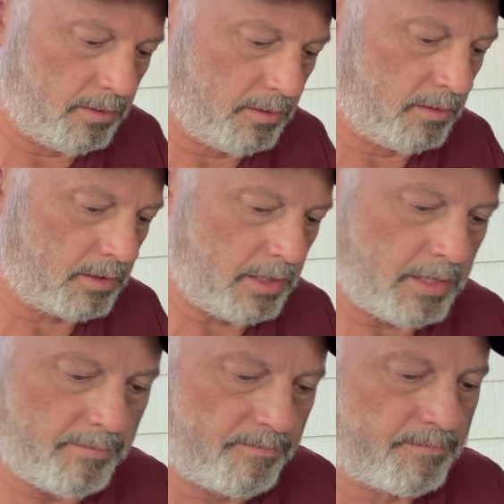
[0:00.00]

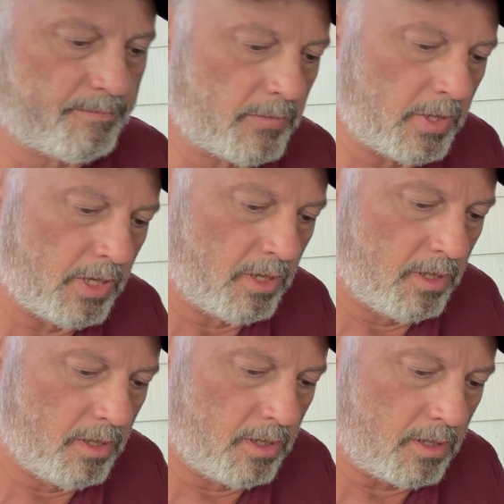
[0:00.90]
Okay,
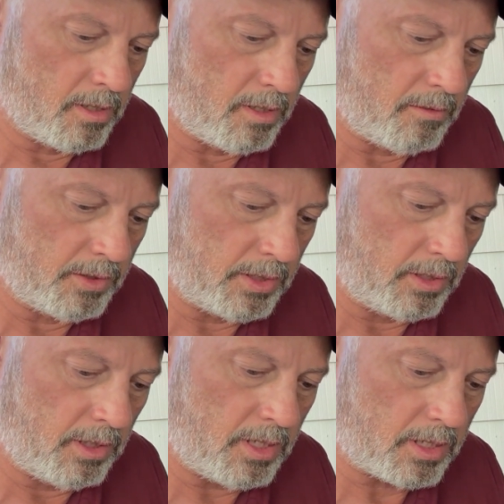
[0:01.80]
I was in
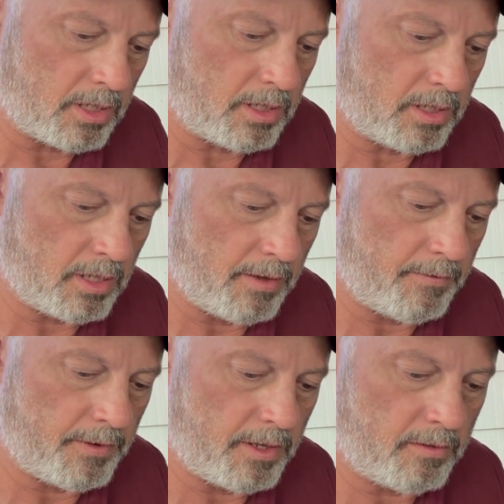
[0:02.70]
luck. I
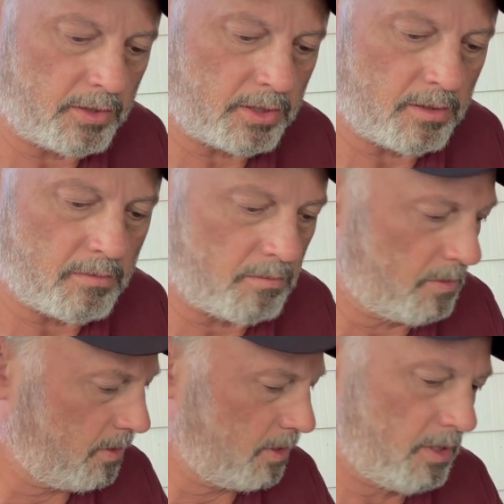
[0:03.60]
found some
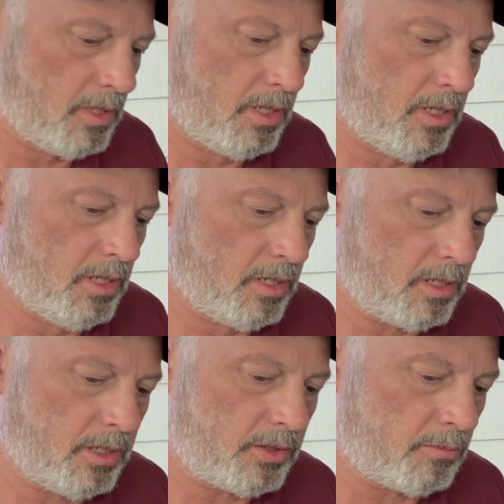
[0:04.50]

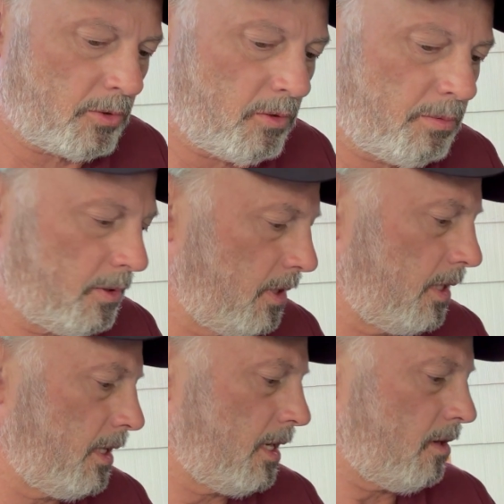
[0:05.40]

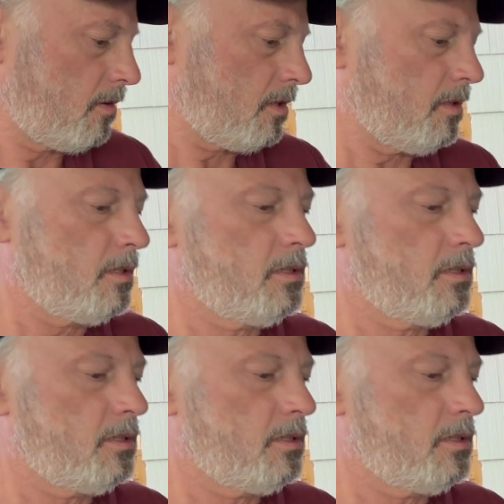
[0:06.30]
isopropyl alcohol.